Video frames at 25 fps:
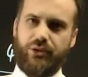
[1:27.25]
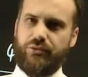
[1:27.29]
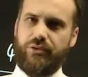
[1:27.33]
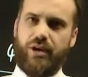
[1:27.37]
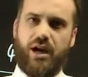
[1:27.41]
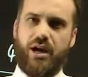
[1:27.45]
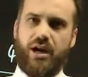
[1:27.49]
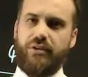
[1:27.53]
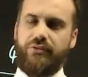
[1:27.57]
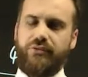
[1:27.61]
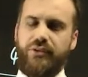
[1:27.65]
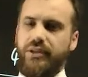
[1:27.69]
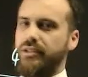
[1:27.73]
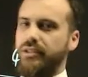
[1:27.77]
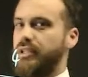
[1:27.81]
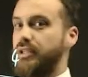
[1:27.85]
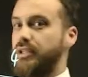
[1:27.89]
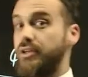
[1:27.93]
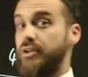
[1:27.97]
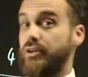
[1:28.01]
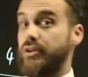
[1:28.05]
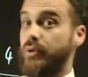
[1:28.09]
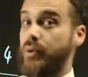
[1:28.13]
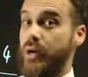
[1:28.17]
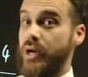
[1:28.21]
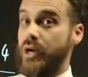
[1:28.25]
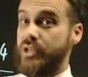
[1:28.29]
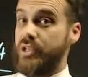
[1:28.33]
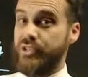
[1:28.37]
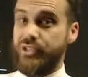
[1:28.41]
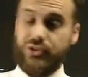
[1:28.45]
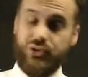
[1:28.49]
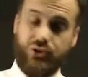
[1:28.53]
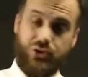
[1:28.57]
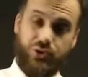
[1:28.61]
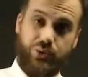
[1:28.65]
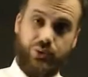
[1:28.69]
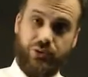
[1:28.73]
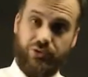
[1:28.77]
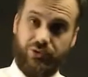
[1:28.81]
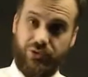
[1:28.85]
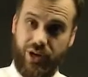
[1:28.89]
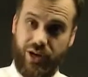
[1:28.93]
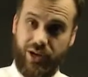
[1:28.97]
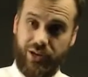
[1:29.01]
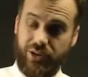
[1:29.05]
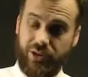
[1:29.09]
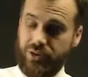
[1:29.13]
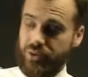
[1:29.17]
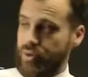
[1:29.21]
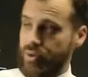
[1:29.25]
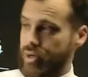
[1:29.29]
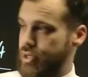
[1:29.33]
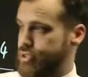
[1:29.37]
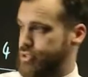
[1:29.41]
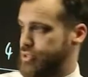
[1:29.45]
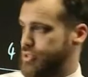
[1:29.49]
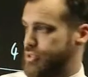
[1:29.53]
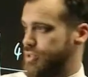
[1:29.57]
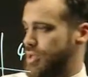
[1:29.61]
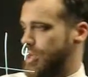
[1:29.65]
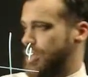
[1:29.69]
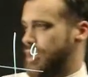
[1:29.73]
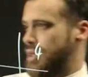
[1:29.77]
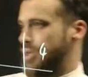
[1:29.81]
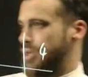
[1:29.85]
graphing linear equations or quadratic equations.